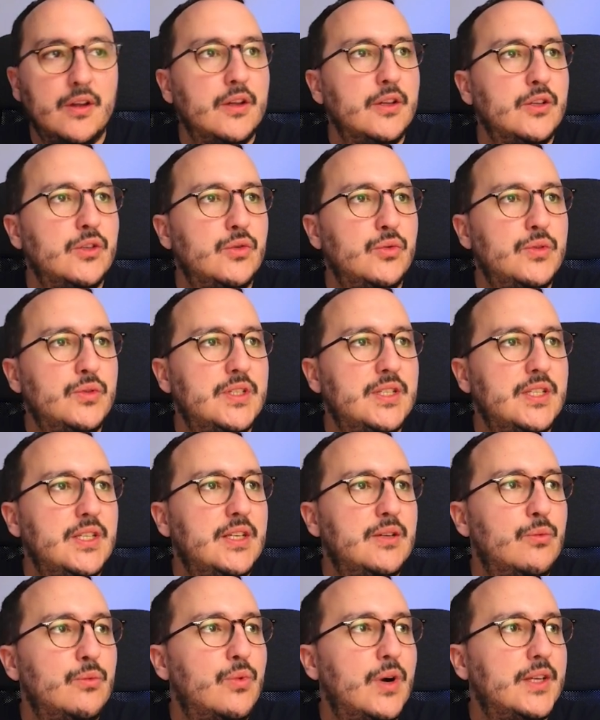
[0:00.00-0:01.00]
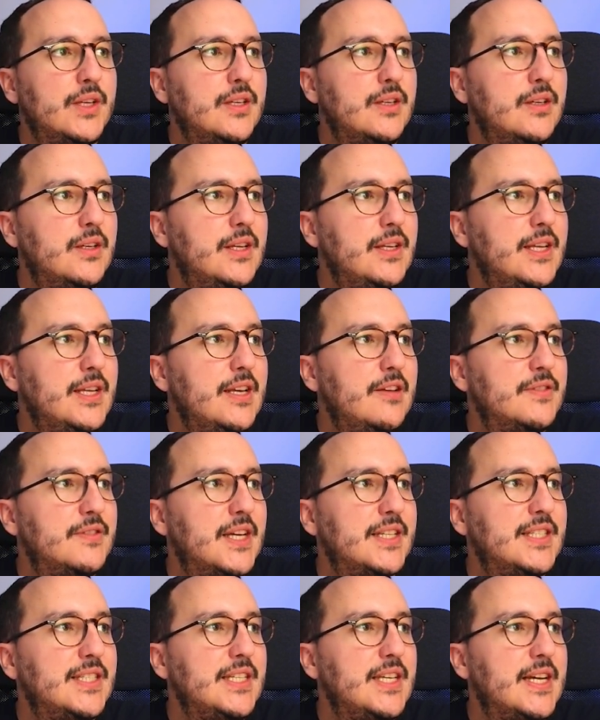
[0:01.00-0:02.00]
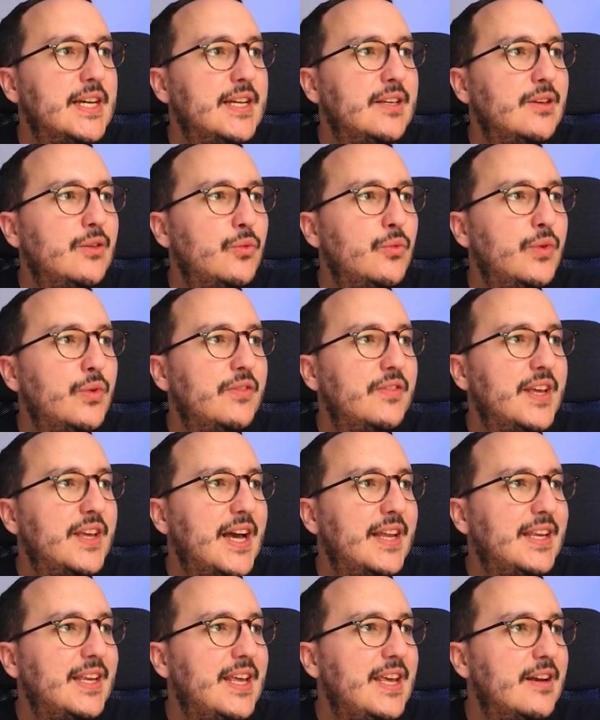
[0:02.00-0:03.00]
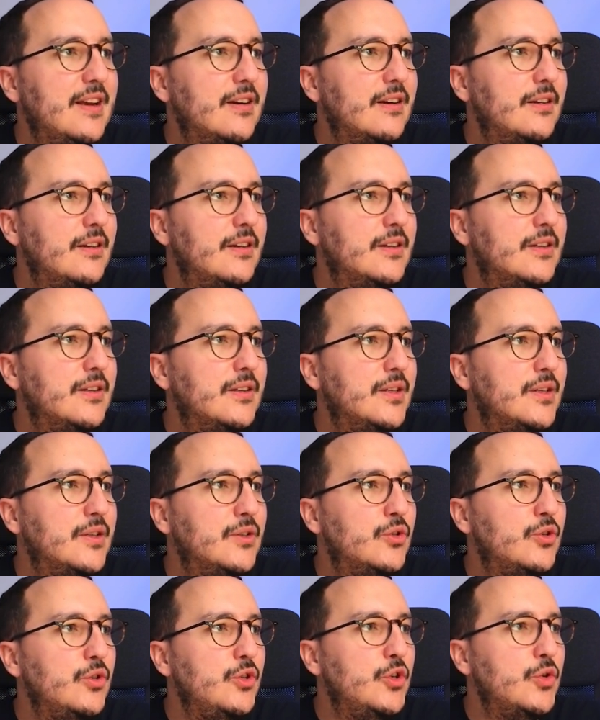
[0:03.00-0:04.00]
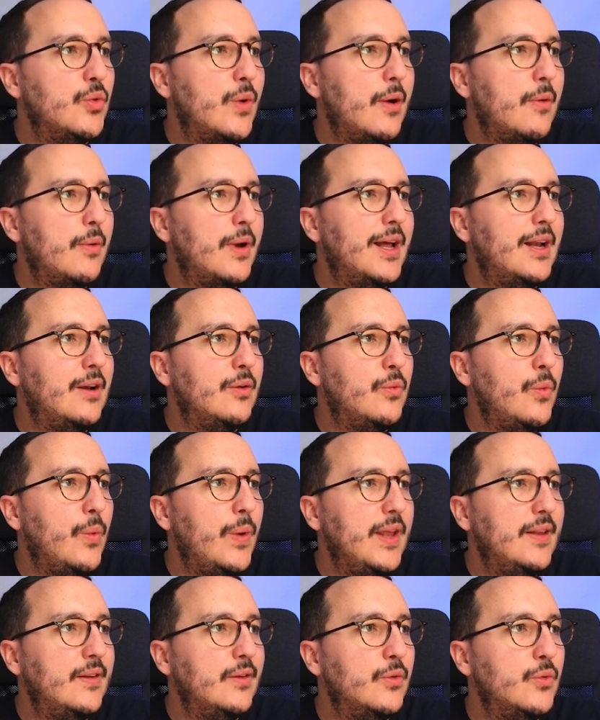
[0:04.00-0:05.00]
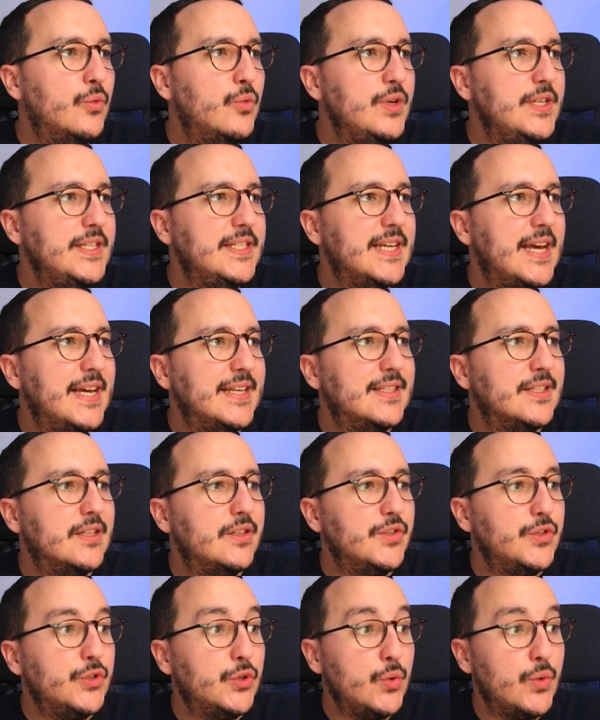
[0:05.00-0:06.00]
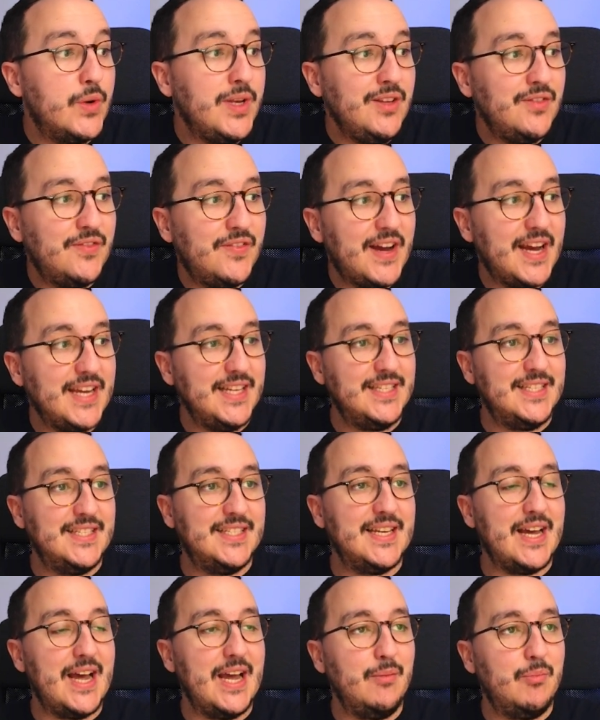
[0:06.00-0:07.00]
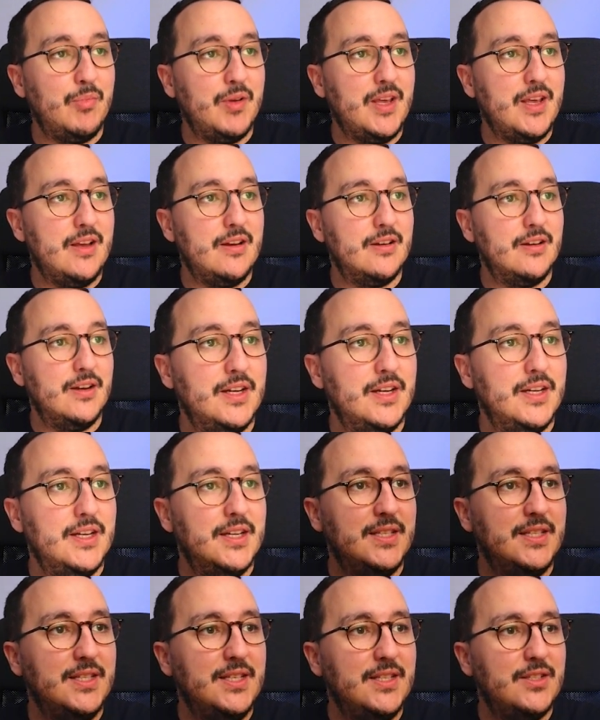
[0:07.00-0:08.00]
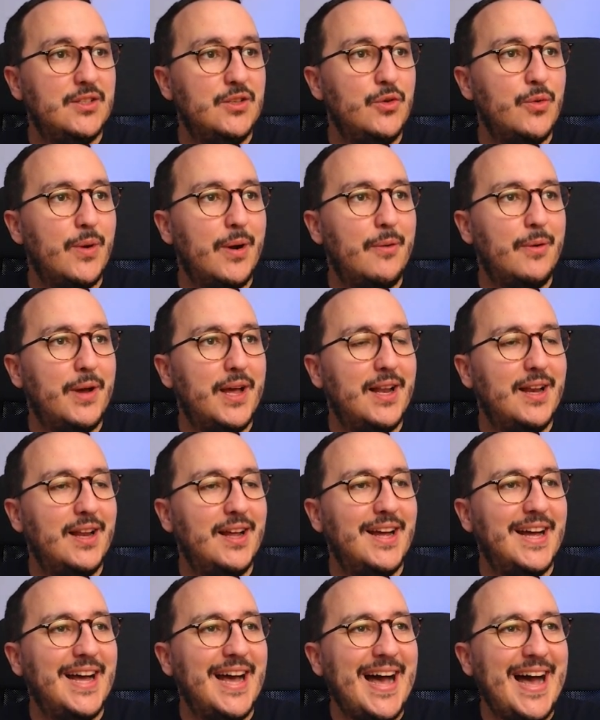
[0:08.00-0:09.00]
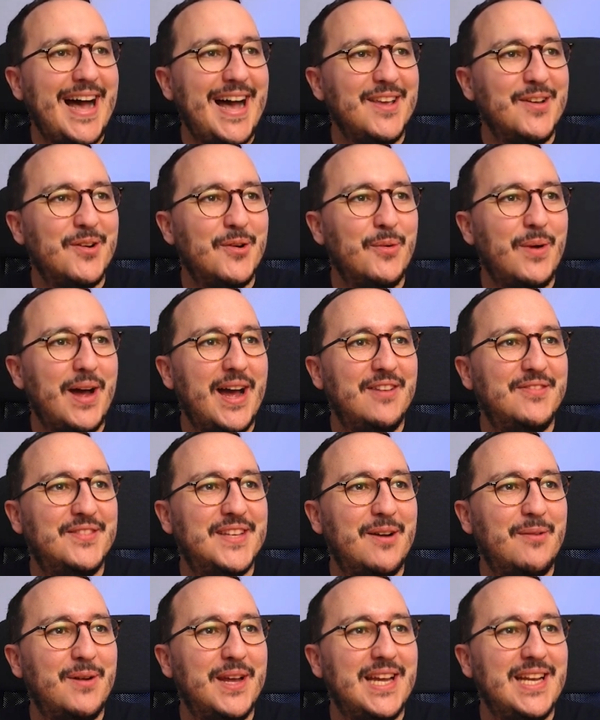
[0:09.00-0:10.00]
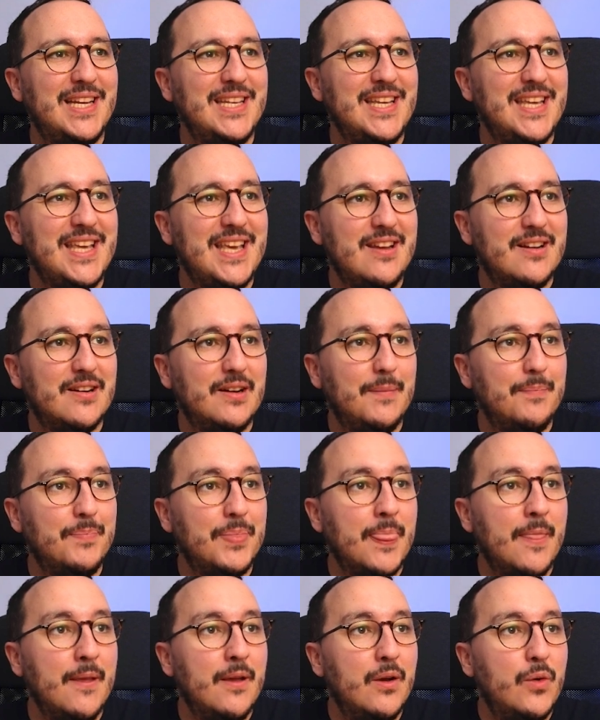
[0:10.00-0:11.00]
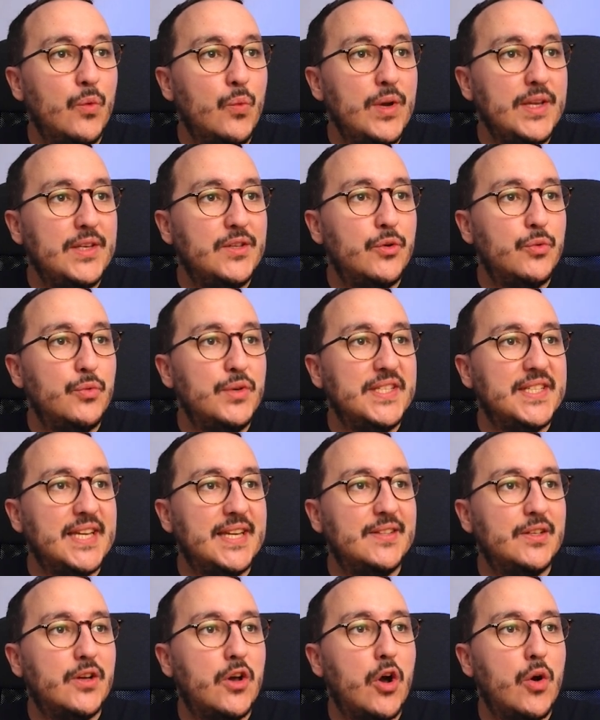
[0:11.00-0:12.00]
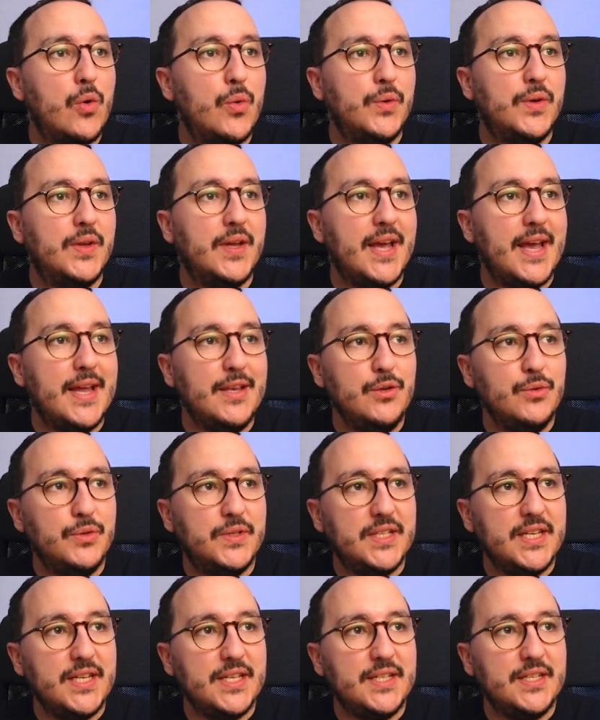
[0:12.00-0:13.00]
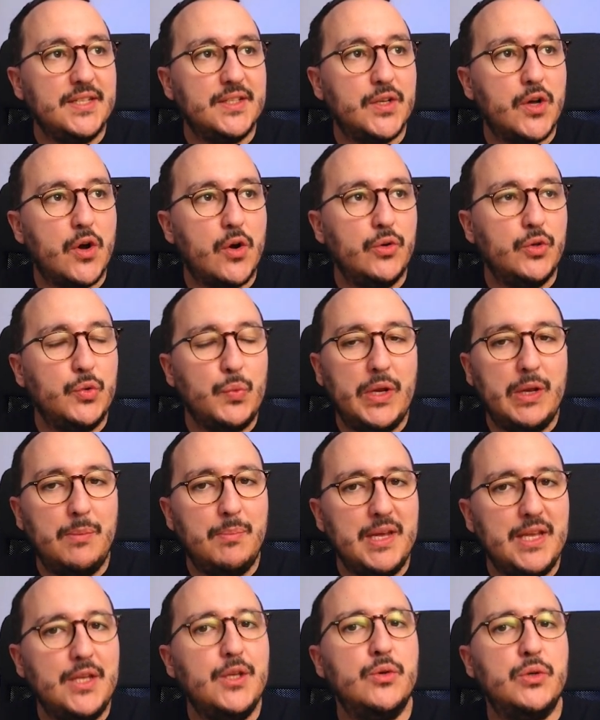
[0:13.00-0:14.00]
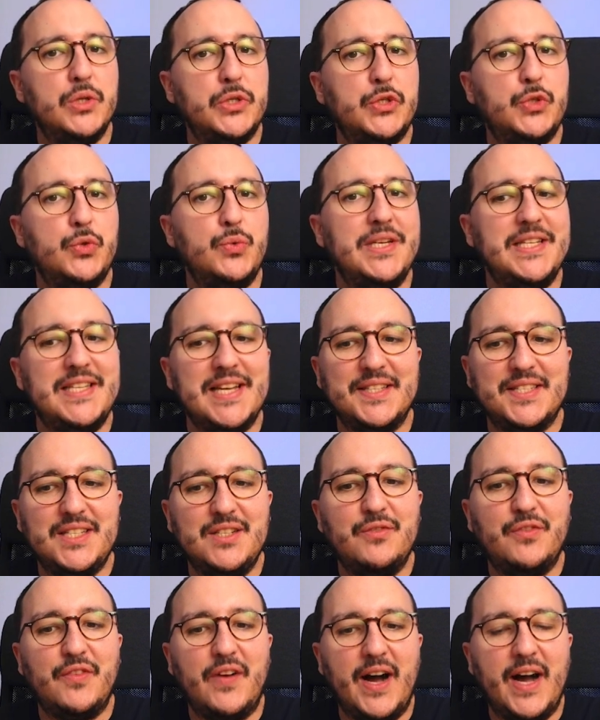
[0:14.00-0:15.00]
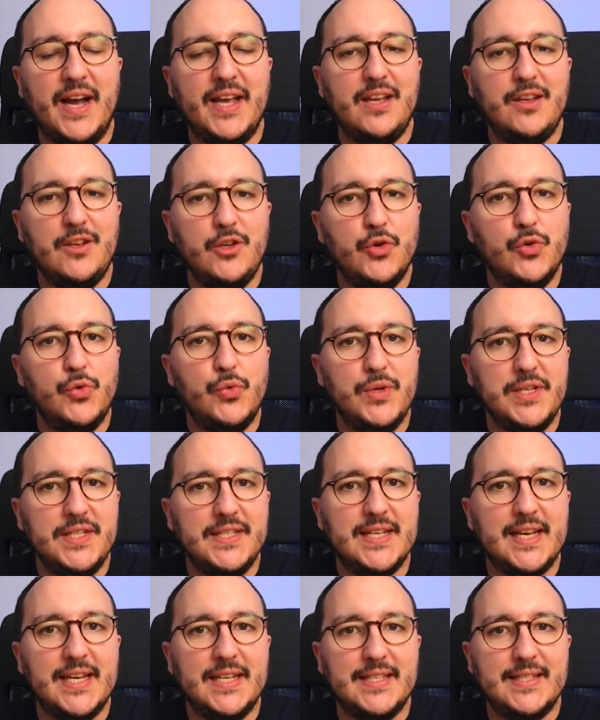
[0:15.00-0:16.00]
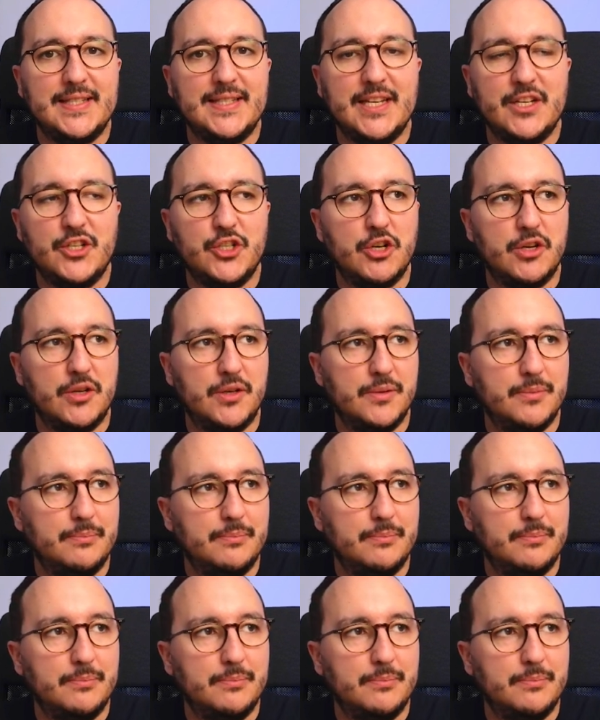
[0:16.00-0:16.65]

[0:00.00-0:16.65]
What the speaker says: to see what it gives at the end. We've got here the URL with reset. So if I type here this URL, I arrive directly here with the reset code. And you see this code will be used to identify your reset session.